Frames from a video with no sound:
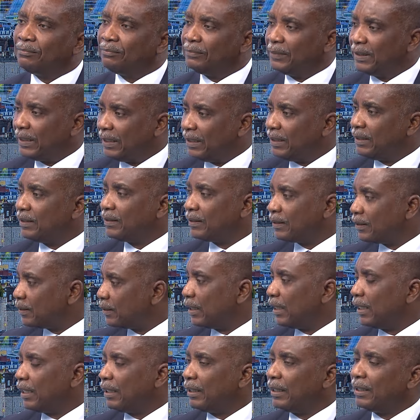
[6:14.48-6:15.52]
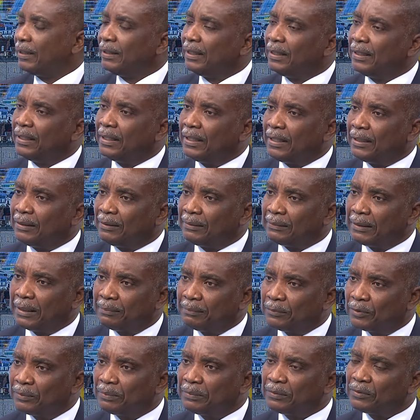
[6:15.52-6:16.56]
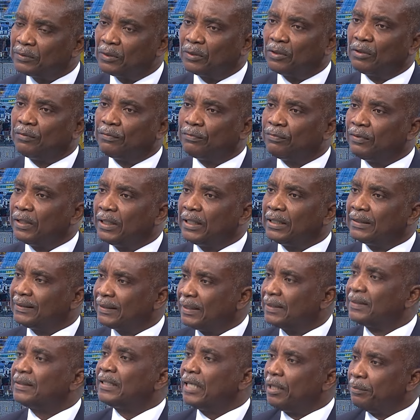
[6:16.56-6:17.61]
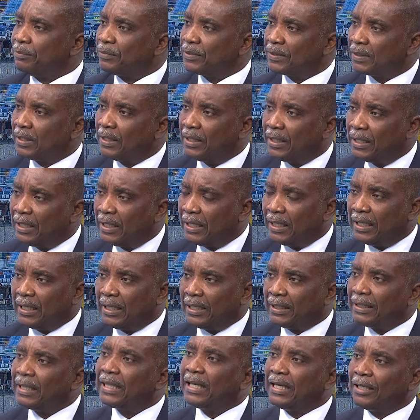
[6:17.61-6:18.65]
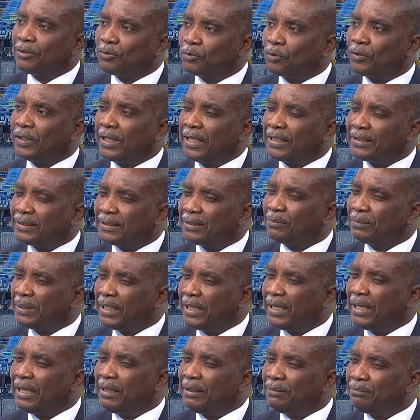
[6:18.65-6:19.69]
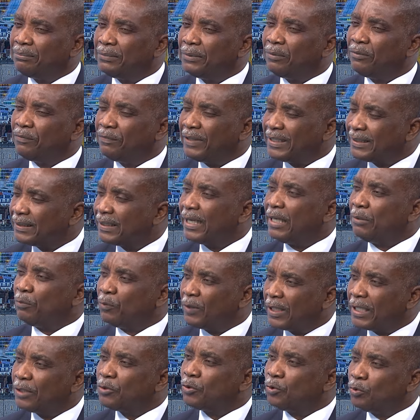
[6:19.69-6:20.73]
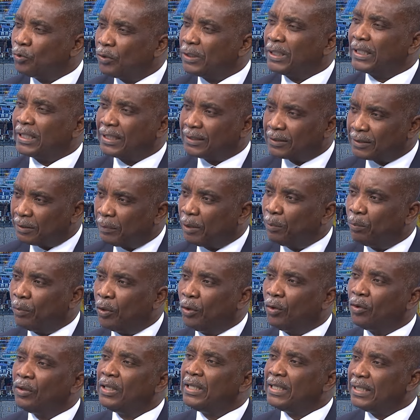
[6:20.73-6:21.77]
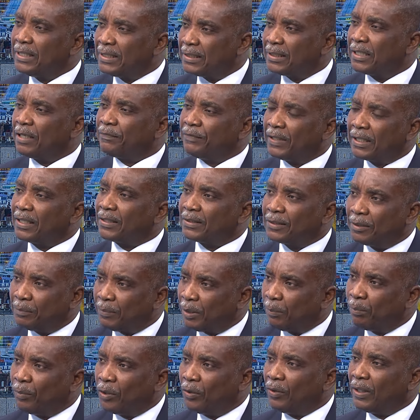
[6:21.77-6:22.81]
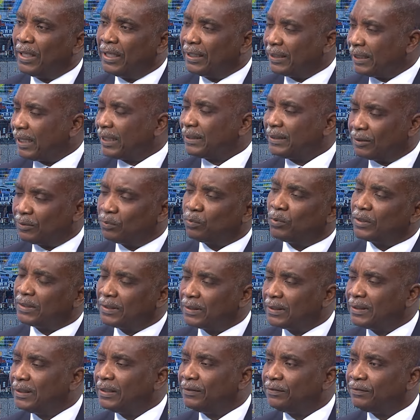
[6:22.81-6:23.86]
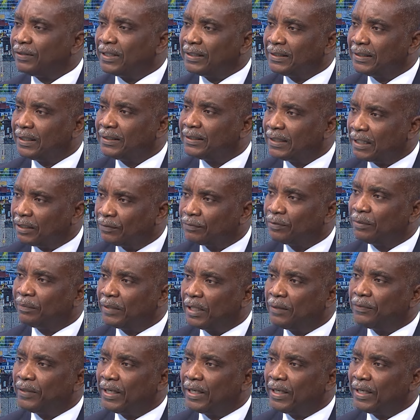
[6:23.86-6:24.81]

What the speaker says: these sort of systems there, so that over time we get to know the customer more, serve the customer more, and that is what is differentiating us from the